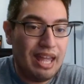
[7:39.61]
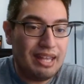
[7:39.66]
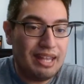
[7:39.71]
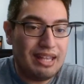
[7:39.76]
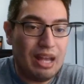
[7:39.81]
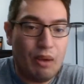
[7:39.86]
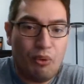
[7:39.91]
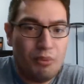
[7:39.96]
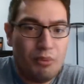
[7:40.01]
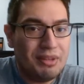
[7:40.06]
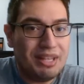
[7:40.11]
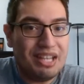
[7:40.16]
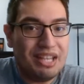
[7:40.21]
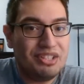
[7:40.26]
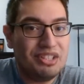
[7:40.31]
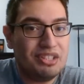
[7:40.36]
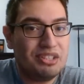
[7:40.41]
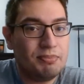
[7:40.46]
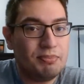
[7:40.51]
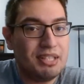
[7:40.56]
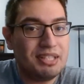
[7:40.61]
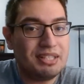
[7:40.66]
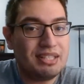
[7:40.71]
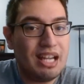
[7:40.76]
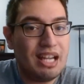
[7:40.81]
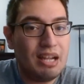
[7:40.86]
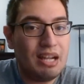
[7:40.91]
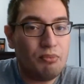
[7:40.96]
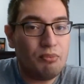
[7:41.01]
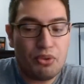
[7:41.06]
that woman that she spent
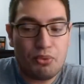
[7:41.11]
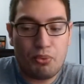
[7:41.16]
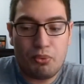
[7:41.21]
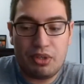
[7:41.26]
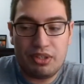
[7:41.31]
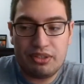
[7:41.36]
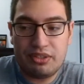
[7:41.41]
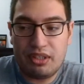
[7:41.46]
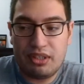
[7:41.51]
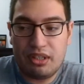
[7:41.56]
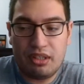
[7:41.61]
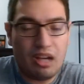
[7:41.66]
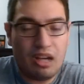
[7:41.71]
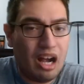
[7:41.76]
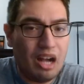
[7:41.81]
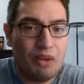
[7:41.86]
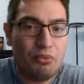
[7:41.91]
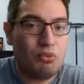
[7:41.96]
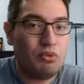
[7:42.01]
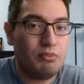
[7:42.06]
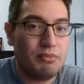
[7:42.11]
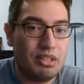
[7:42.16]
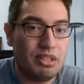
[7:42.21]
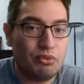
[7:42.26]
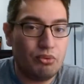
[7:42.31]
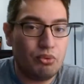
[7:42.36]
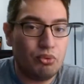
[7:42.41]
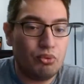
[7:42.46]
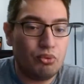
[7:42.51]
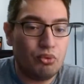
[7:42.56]
time with was a con
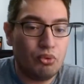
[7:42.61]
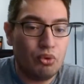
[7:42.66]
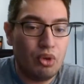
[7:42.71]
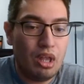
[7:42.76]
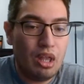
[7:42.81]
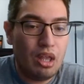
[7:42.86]
woman who